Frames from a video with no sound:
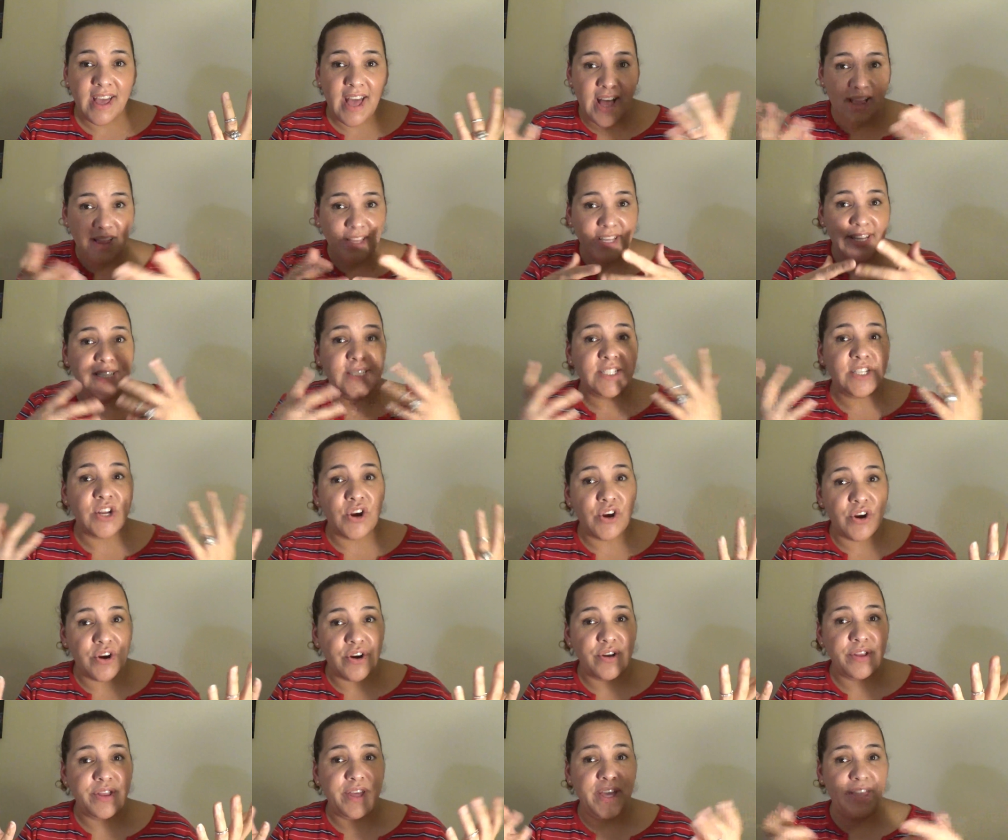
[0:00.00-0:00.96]
At least
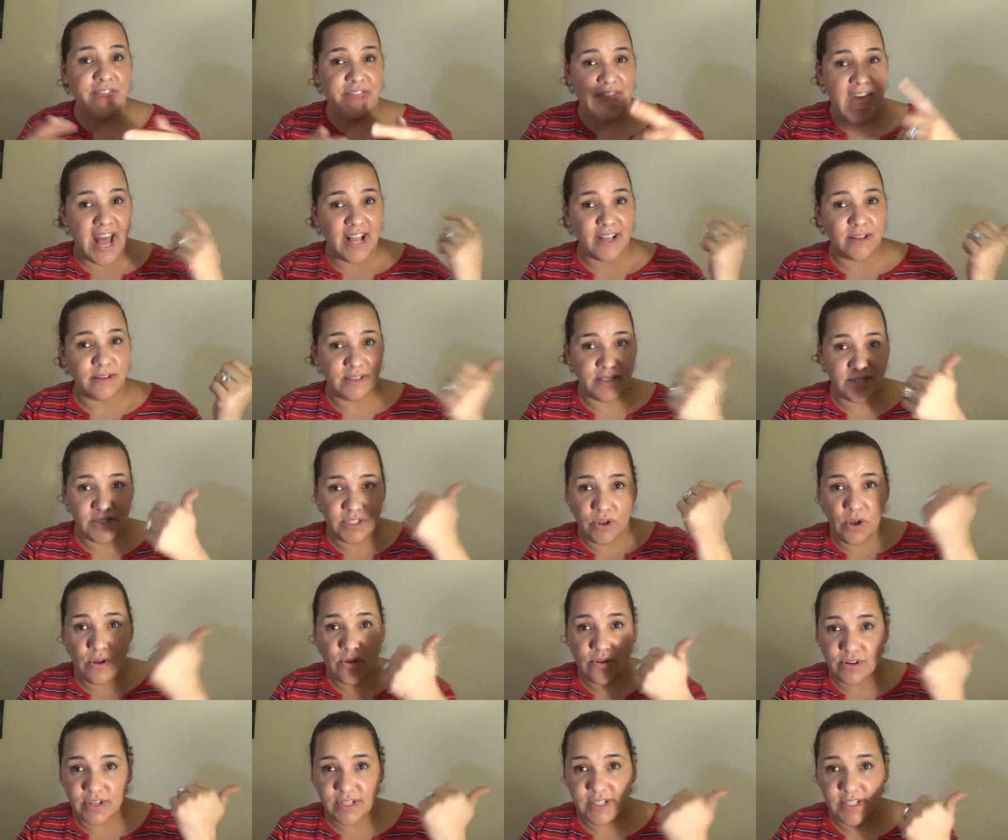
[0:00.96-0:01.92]
Earth in that
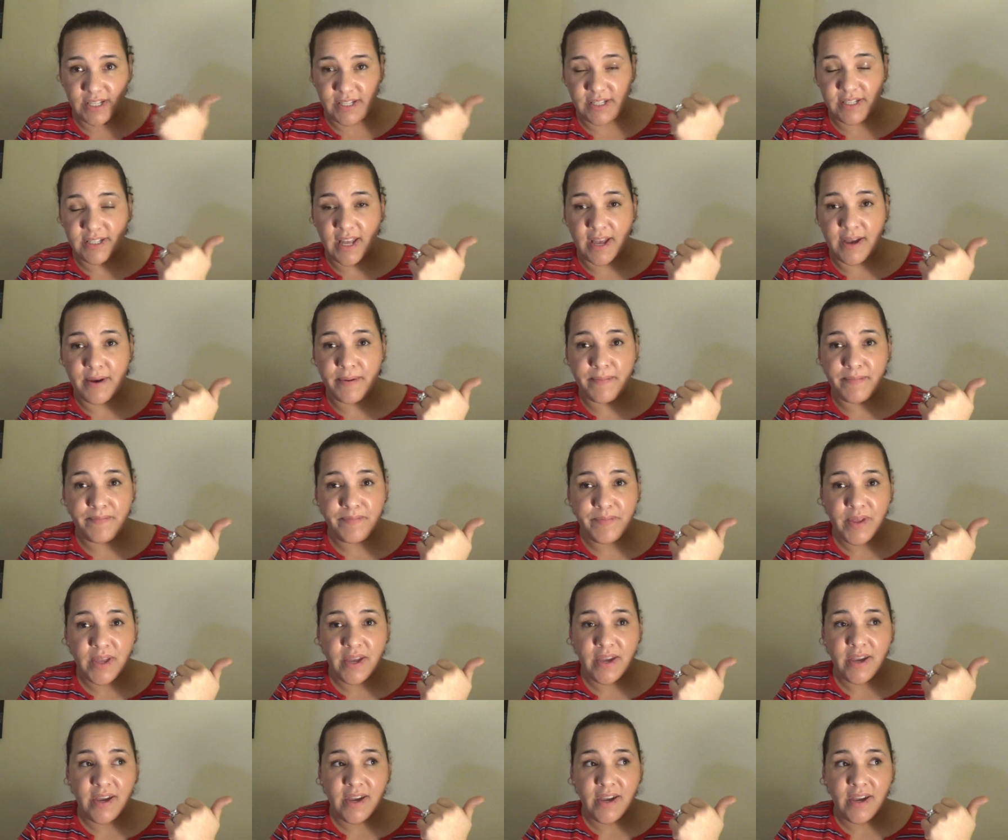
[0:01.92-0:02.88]
solar system
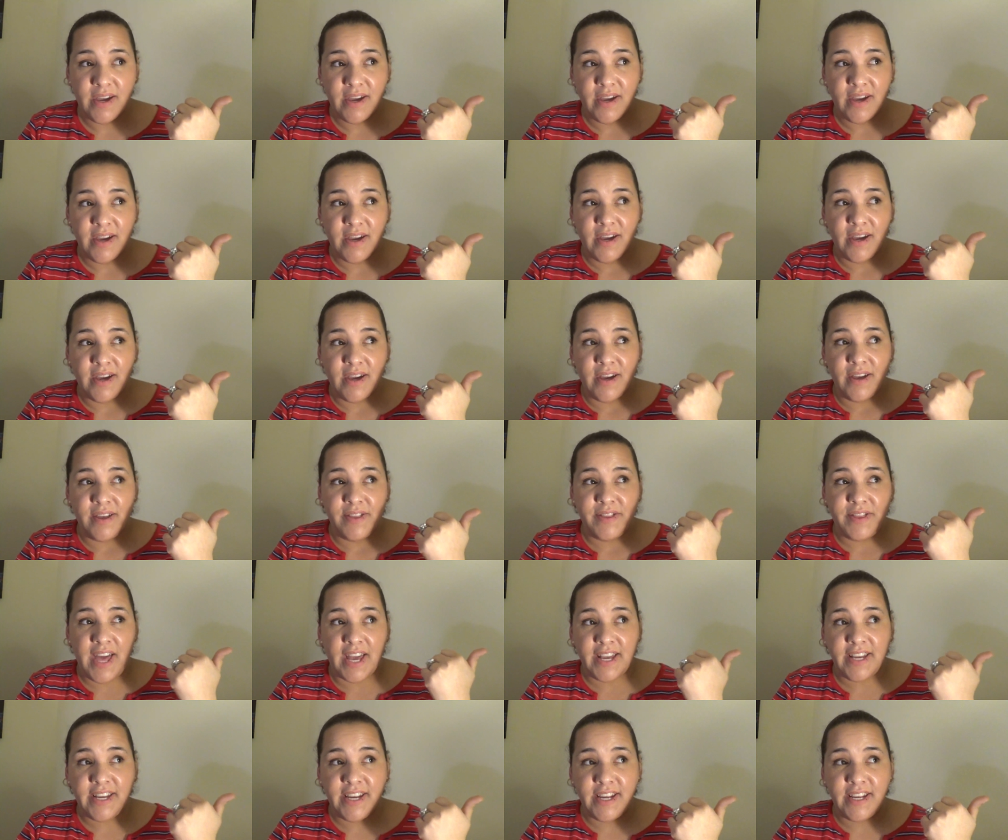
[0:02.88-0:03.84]

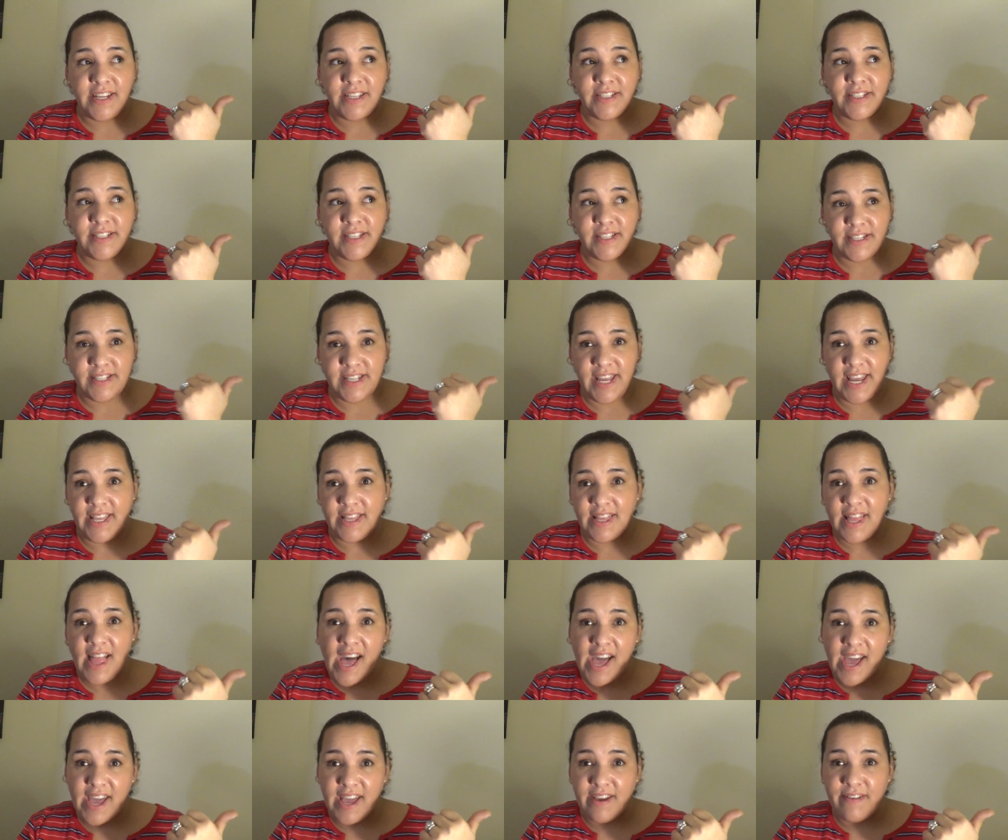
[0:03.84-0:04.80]
that can sustain
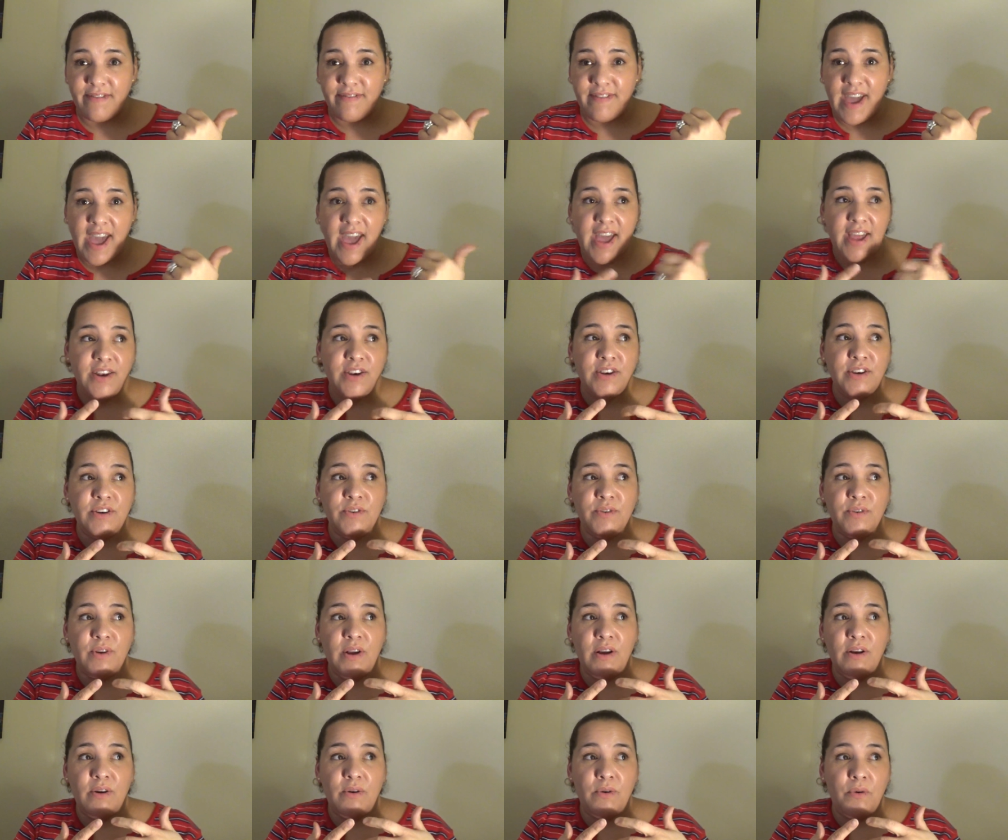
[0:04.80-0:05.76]
life, and
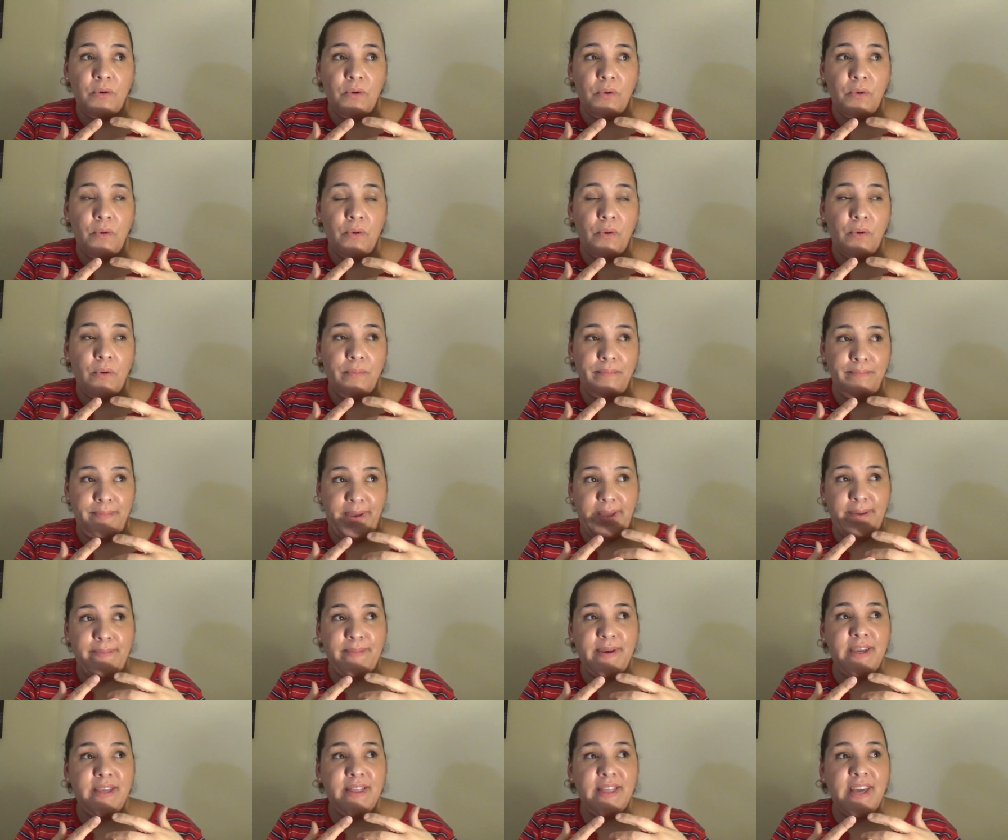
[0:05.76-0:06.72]
oh,
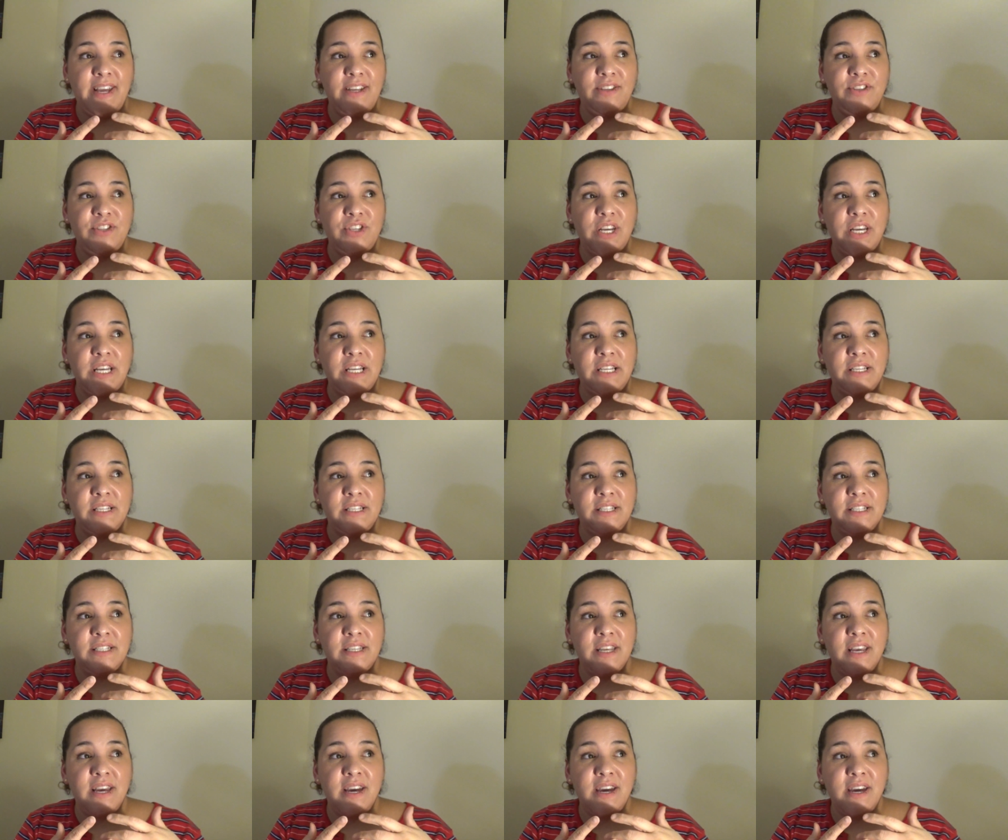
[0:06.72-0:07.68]
maybe they
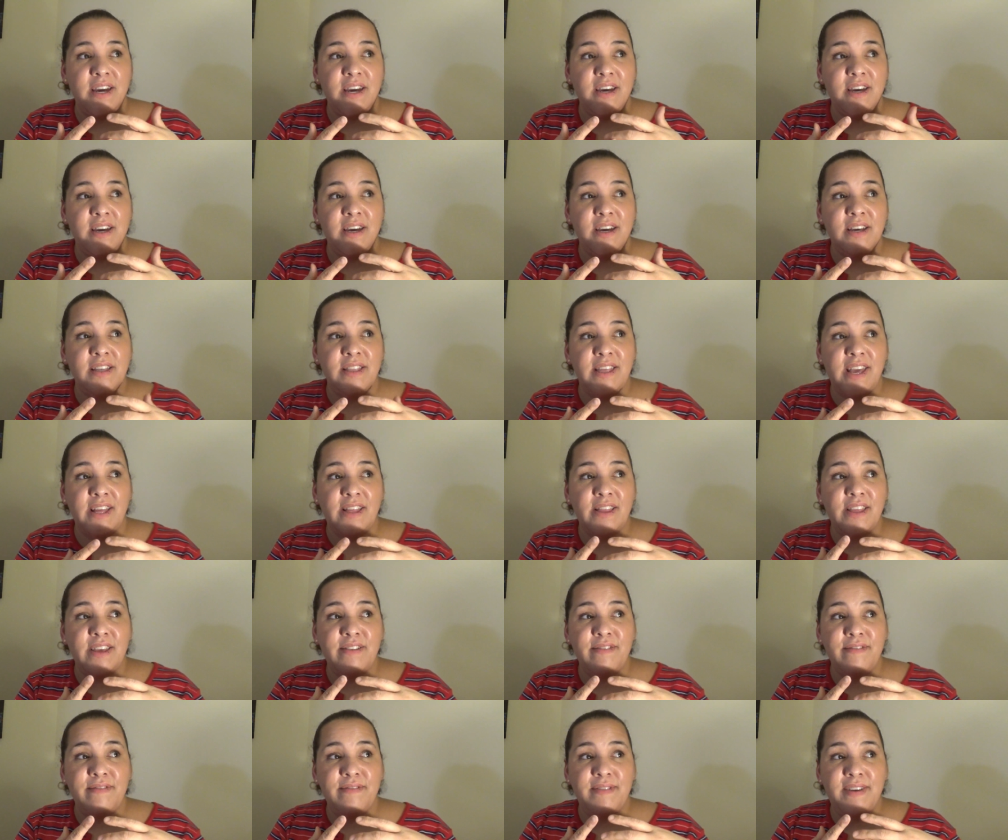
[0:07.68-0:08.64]
just uh, they
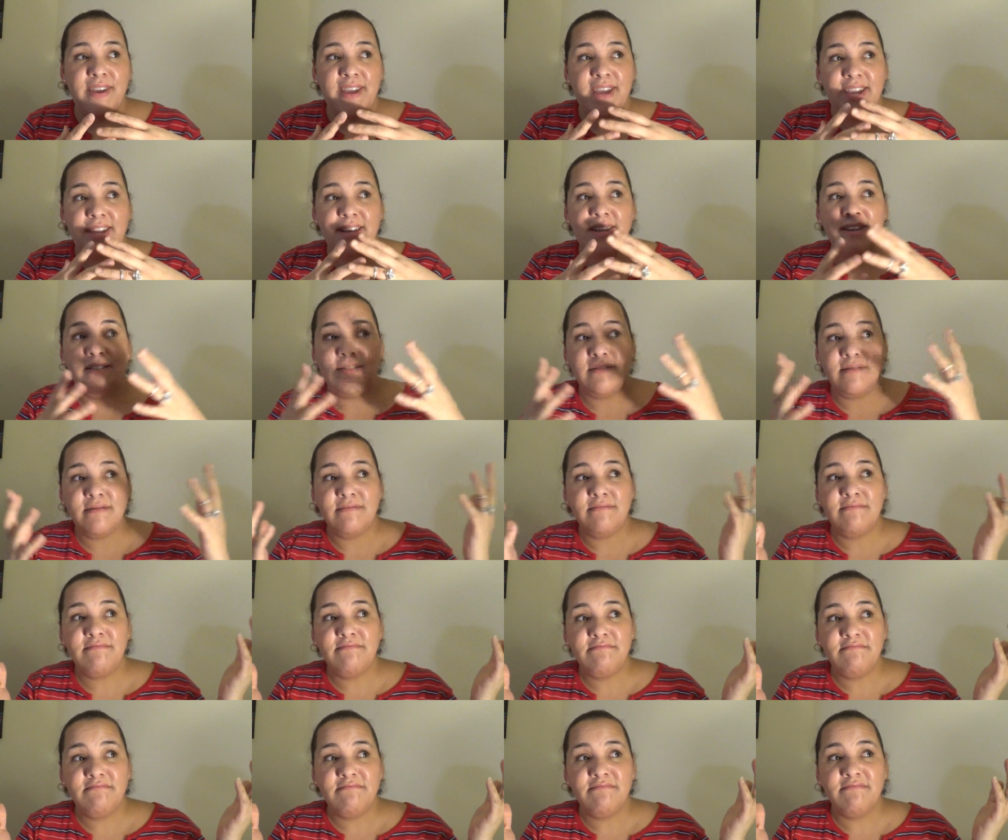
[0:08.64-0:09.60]
live
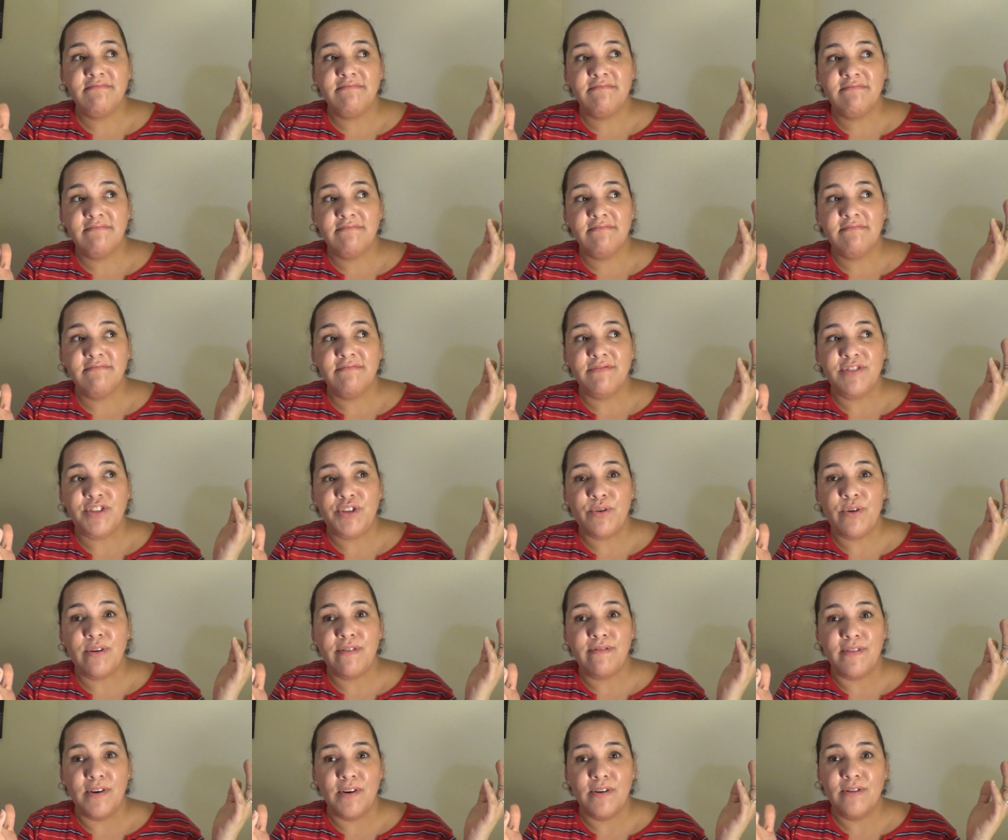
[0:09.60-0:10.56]
in U
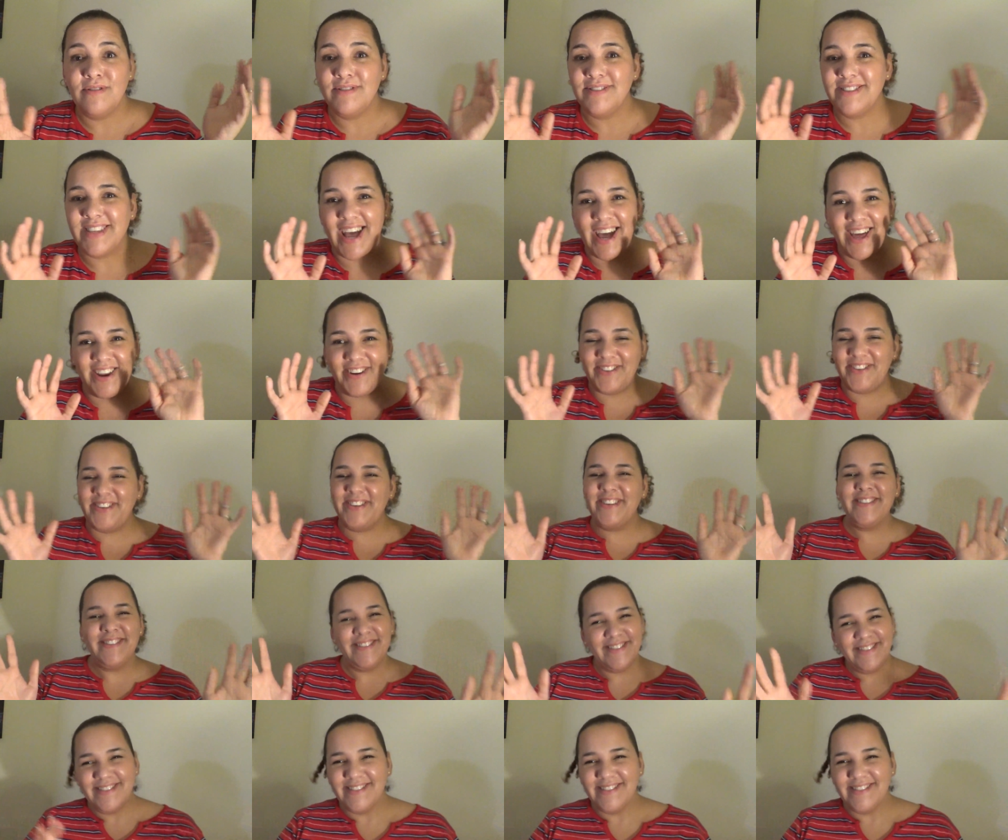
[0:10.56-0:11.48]
F Os. I don't know.